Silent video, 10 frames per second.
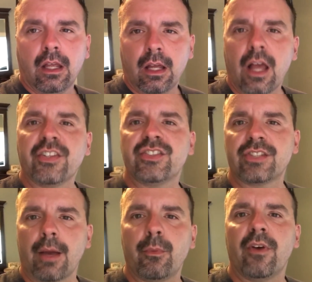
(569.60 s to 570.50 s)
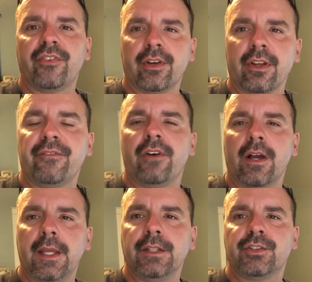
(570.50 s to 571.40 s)
A subwoofer in the
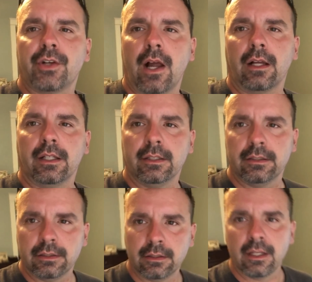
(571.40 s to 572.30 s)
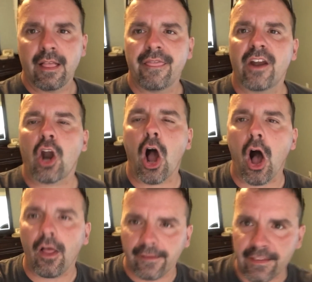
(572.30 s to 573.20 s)
fucking trunk. They're
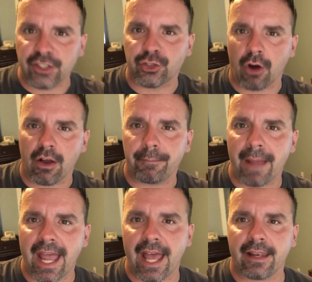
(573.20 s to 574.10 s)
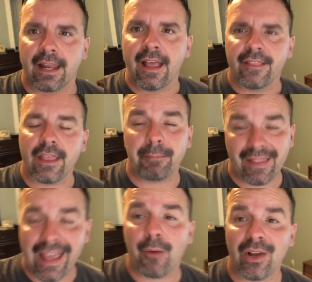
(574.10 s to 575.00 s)
all in the trunk, Matt. They've
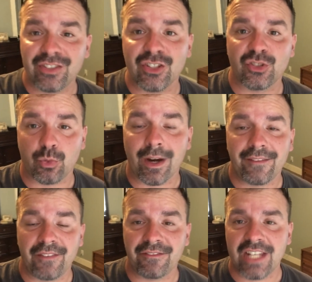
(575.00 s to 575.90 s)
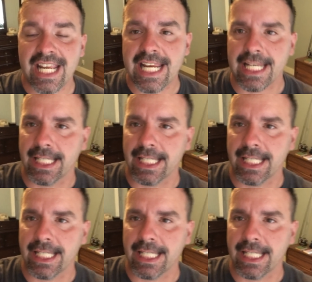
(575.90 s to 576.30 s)
been that way since 2015.